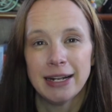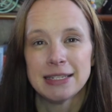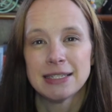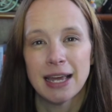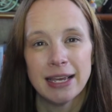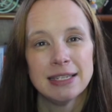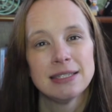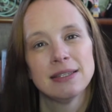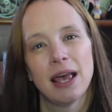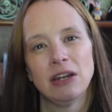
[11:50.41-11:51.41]
It's
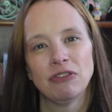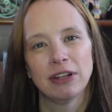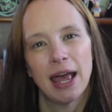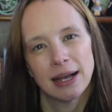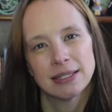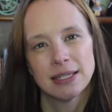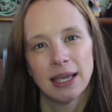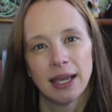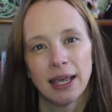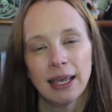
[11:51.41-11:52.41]
nice and
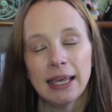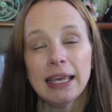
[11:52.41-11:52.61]
relaxing.